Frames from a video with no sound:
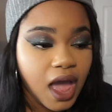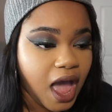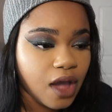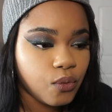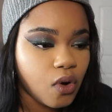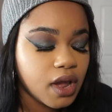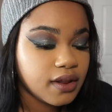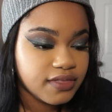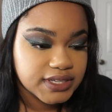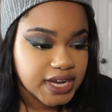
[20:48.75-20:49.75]
I
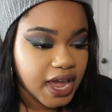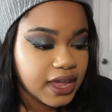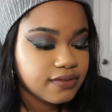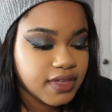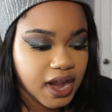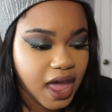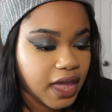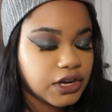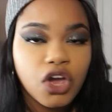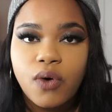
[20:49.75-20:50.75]
want the diet that
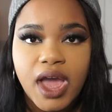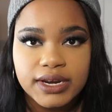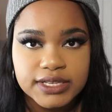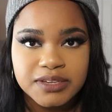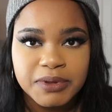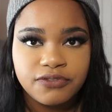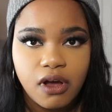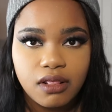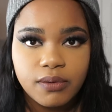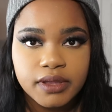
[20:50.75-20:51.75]
I know I need to be
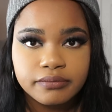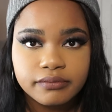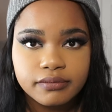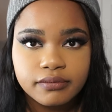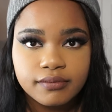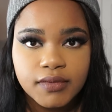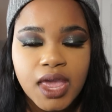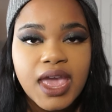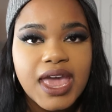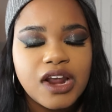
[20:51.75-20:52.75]
following.
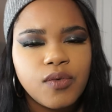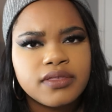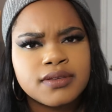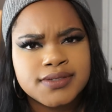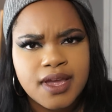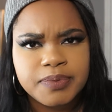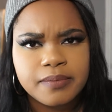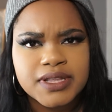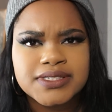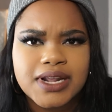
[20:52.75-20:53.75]
And I want the
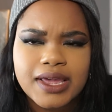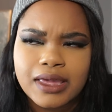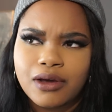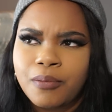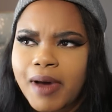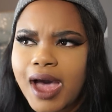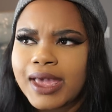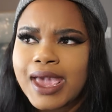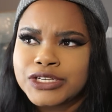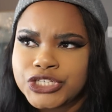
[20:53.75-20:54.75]
supplements that I can go
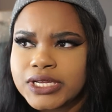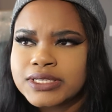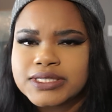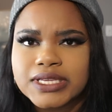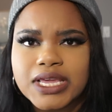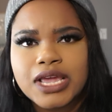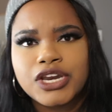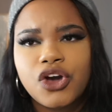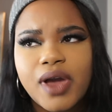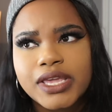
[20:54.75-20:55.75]
buy at GNC and
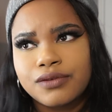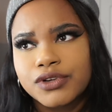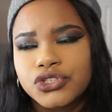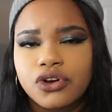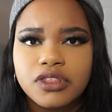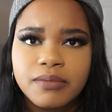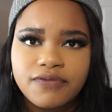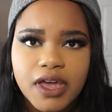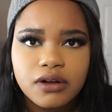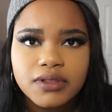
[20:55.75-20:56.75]
know I can return them
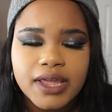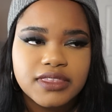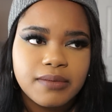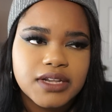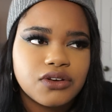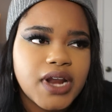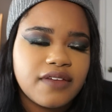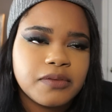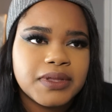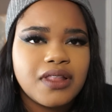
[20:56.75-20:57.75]
if I don't like them. I don't
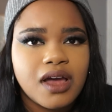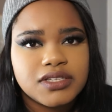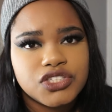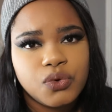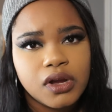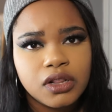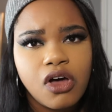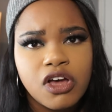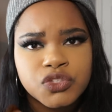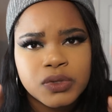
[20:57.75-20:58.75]
have to be locked into a
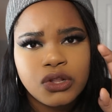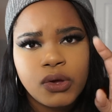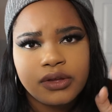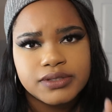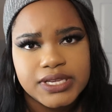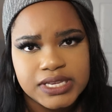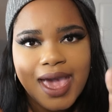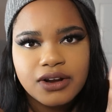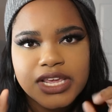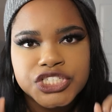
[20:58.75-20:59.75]
clause with loyalty.
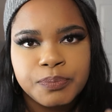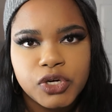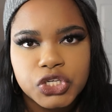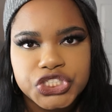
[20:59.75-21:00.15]
I don't need your bull.